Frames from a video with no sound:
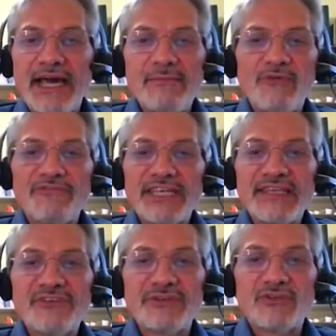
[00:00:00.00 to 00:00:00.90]
I'm often
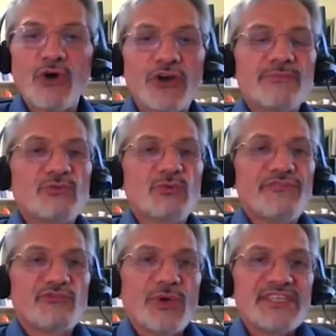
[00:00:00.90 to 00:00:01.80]
given a document
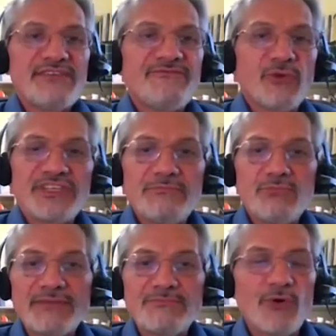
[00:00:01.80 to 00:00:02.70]
with 20, 40
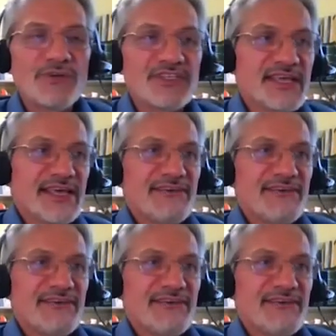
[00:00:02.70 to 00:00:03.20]
bullet points,